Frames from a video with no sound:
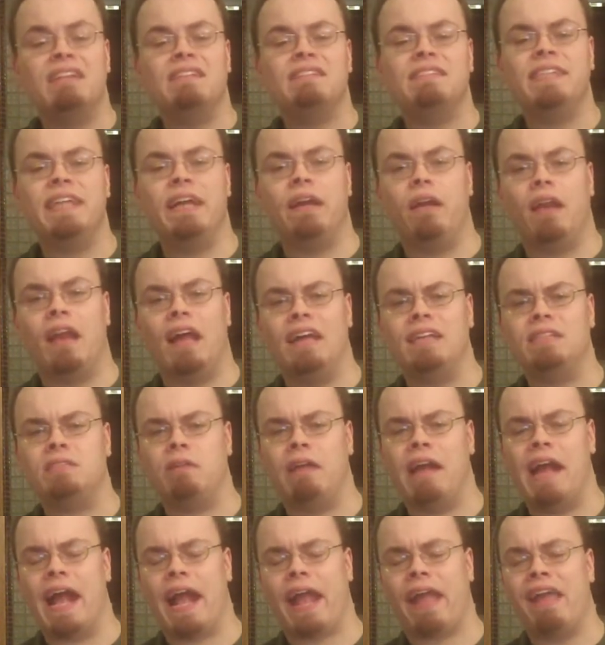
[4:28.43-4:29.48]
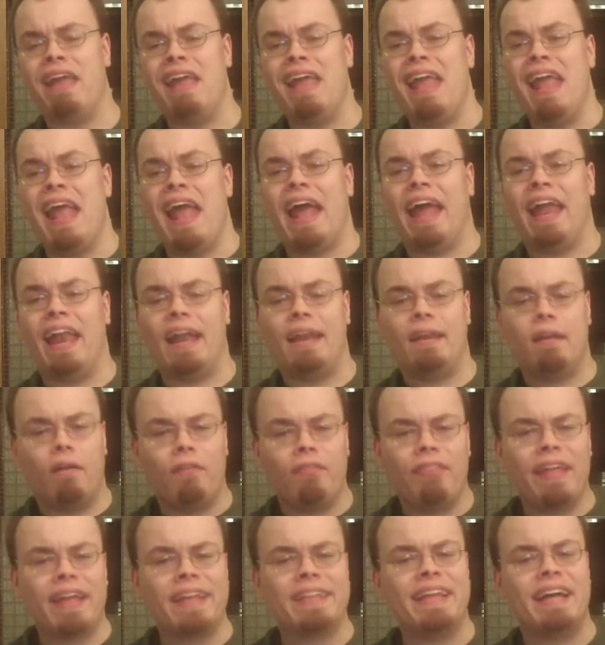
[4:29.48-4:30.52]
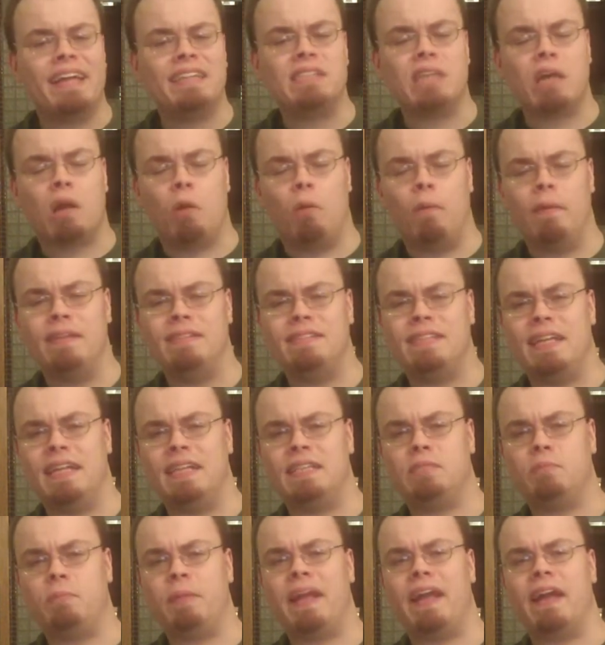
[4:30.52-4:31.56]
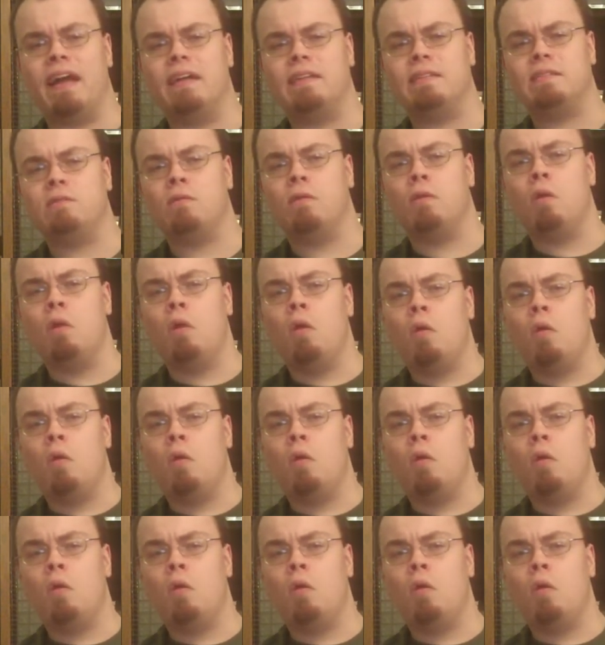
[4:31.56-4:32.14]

Zarin Isaac, and I don't think that's a coincidence because